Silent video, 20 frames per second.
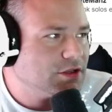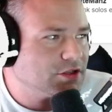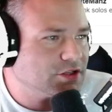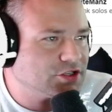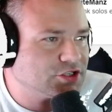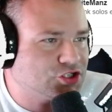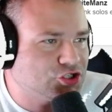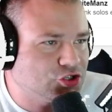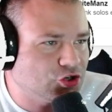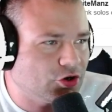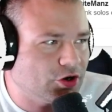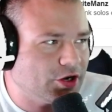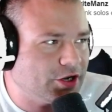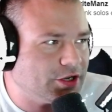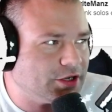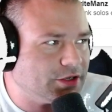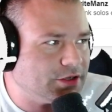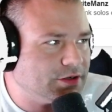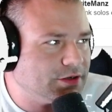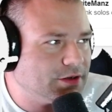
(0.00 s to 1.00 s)
Let's join
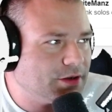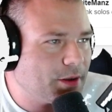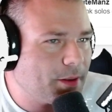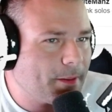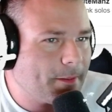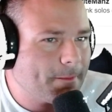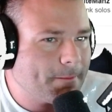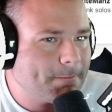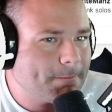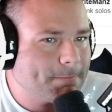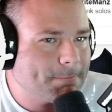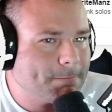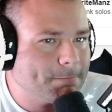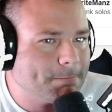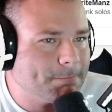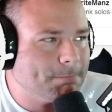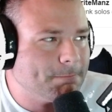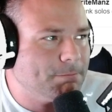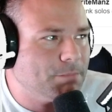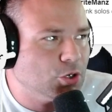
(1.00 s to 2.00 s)
it.
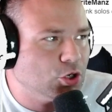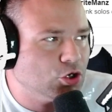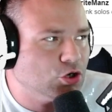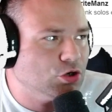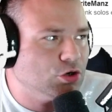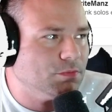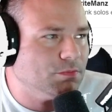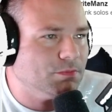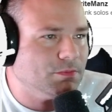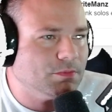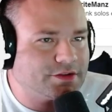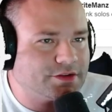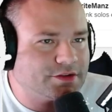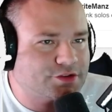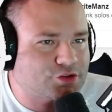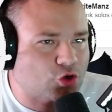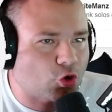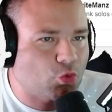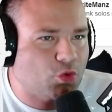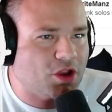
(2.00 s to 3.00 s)
Boom.
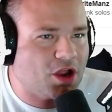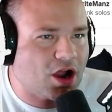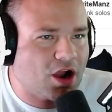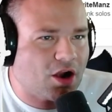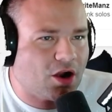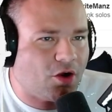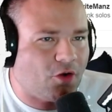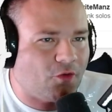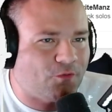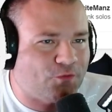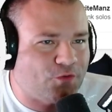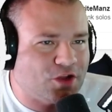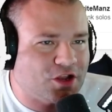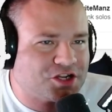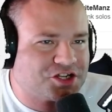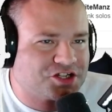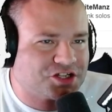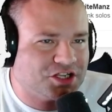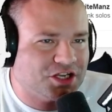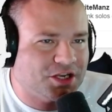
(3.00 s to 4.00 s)
So we are
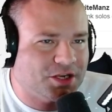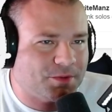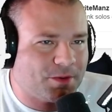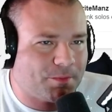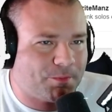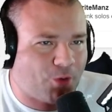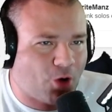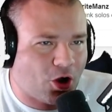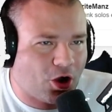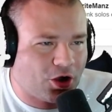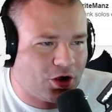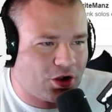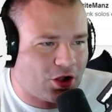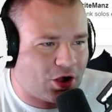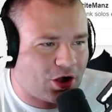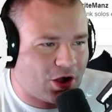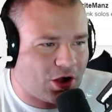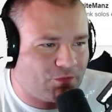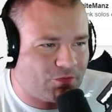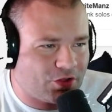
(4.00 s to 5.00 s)
officially part
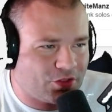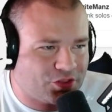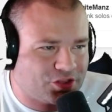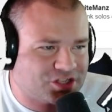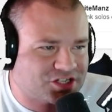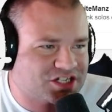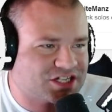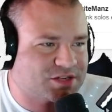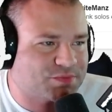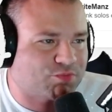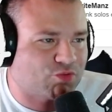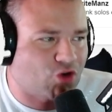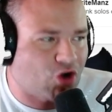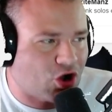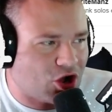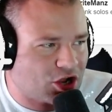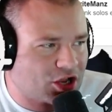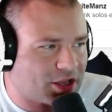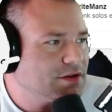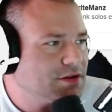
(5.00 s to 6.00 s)
of the
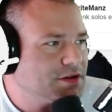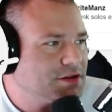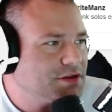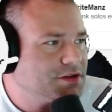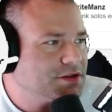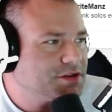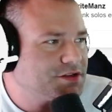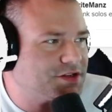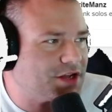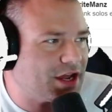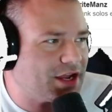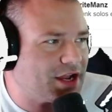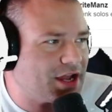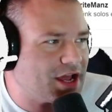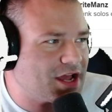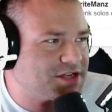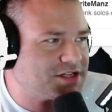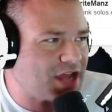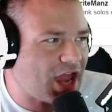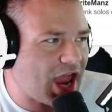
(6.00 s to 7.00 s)
Sprunk. Set
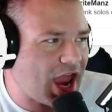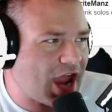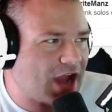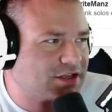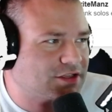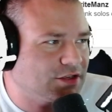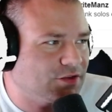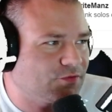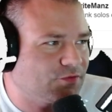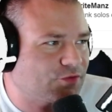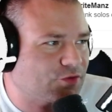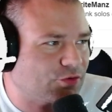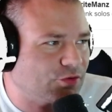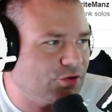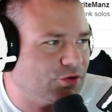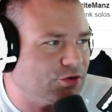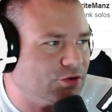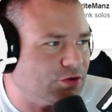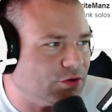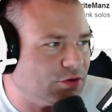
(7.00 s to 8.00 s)
as active
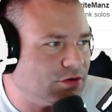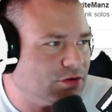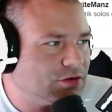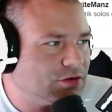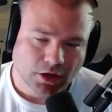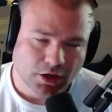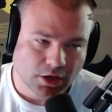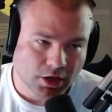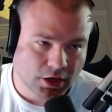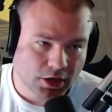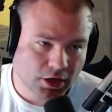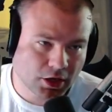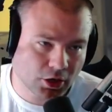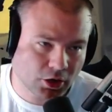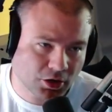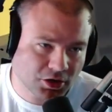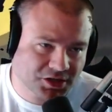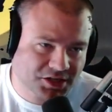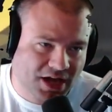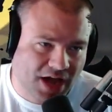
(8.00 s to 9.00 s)
crew.
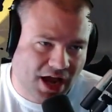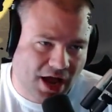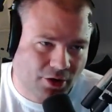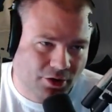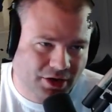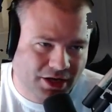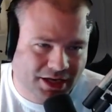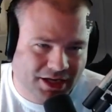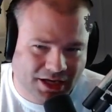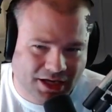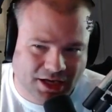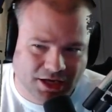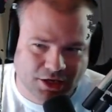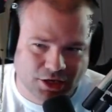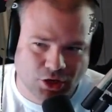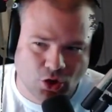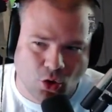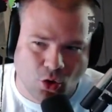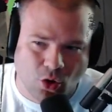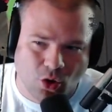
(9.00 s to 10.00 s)
Here's how to get
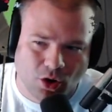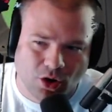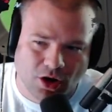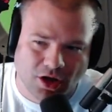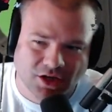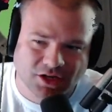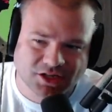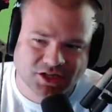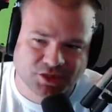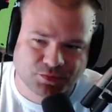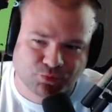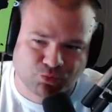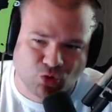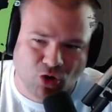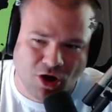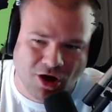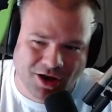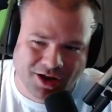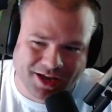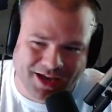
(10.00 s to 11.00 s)
your
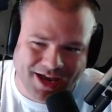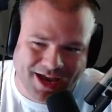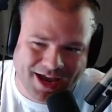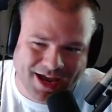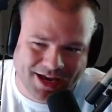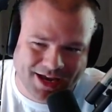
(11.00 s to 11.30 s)
Sprunk and